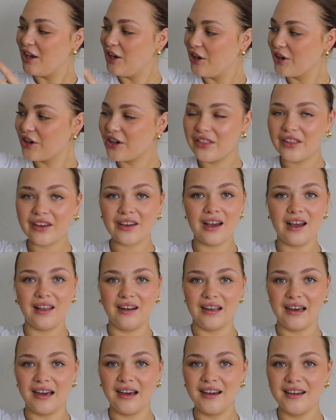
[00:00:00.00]
Look at the
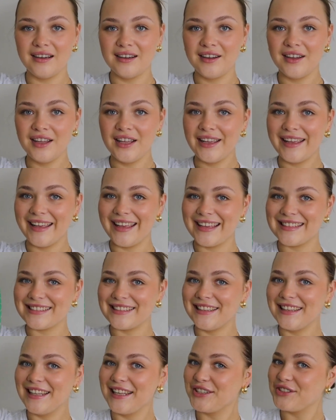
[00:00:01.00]
colour. It's
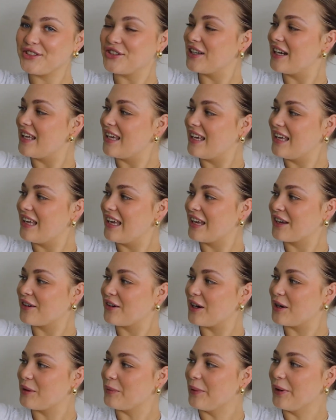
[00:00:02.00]
literally
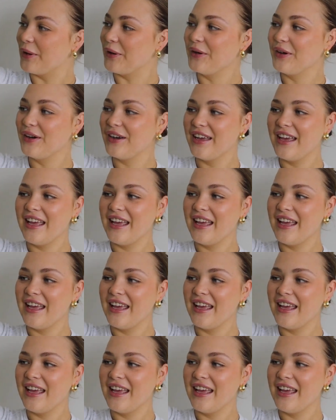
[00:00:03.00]
incredible.